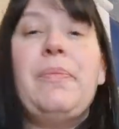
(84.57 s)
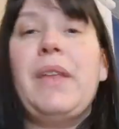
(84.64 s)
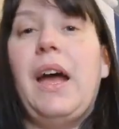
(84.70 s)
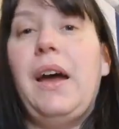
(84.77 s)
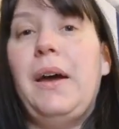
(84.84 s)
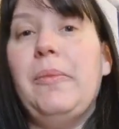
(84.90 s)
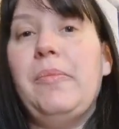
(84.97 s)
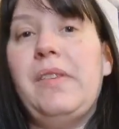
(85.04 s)

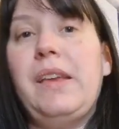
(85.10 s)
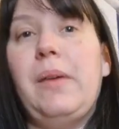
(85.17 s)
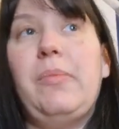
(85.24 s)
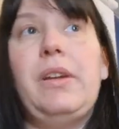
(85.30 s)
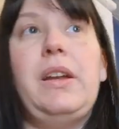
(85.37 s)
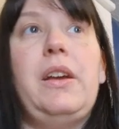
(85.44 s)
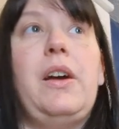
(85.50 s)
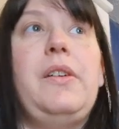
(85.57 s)
Um, so yeah, I'm
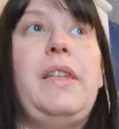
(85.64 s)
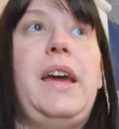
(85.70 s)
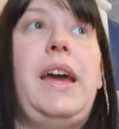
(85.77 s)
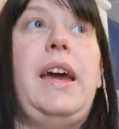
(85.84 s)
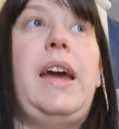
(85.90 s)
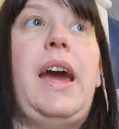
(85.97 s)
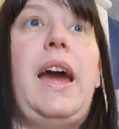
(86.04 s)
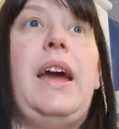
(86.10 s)
going to go
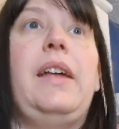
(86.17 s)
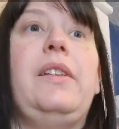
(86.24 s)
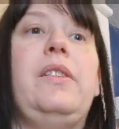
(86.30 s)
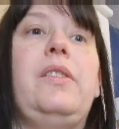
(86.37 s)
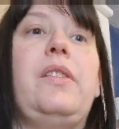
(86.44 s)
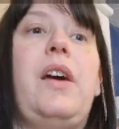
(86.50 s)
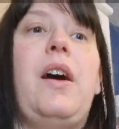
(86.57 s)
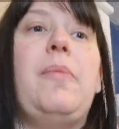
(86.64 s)
there
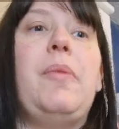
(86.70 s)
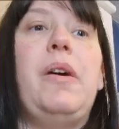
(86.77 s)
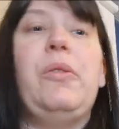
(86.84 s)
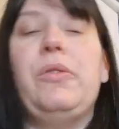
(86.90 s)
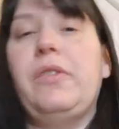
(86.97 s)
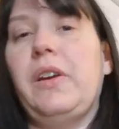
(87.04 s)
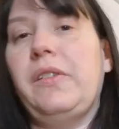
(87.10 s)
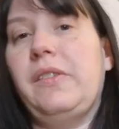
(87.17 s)
and uh, I might
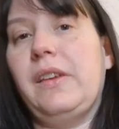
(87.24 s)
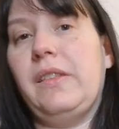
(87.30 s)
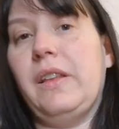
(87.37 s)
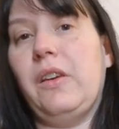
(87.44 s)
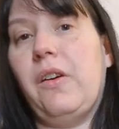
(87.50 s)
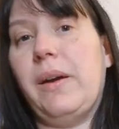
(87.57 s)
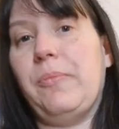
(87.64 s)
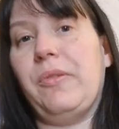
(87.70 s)
also sit in the
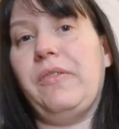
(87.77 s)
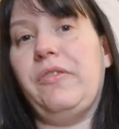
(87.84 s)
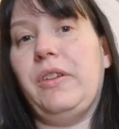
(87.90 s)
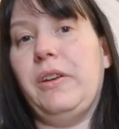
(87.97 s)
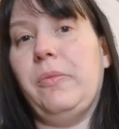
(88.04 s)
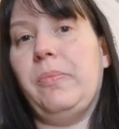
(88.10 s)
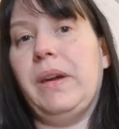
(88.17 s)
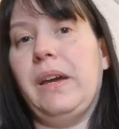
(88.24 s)
library for a
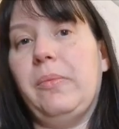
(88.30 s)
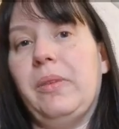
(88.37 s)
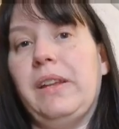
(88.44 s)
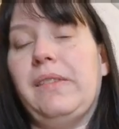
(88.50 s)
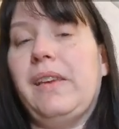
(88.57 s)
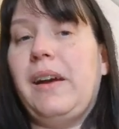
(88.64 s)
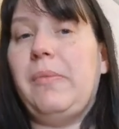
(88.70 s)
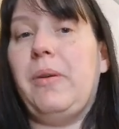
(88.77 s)
little bit. I'm going
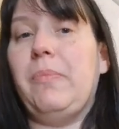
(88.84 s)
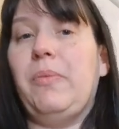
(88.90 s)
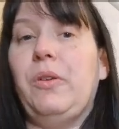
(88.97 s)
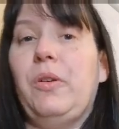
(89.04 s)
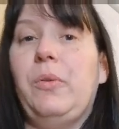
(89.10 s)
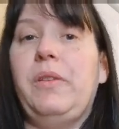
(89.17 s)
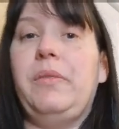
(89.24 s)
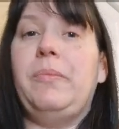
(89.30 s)
to take my
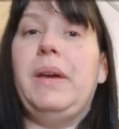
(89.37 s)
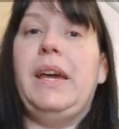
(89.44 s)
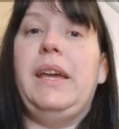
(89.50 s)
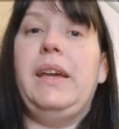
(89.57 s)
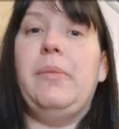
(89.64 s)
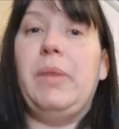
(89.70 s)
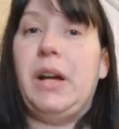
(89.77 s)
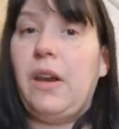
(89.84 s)
book with
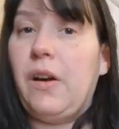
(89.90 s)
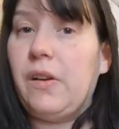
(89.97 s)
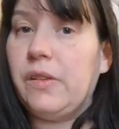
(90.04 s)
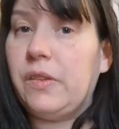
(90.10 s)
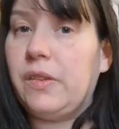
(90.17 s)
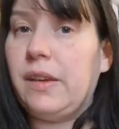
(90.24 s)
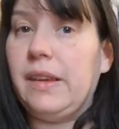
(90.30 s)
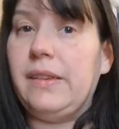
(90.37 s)
me, my
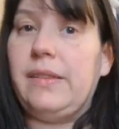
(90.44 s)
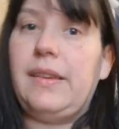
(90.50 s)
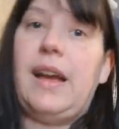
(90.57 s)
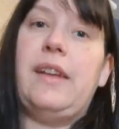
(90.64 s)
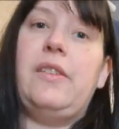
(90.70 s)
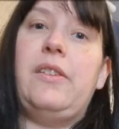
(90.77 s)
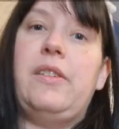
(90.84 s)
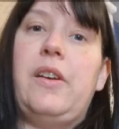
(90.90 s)
glasses,
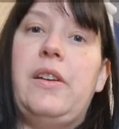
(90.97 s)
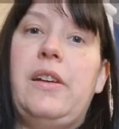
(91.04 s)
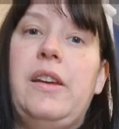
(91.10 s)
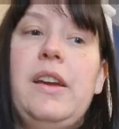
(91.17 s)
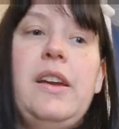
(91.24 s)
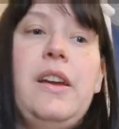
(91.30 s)
and just kind of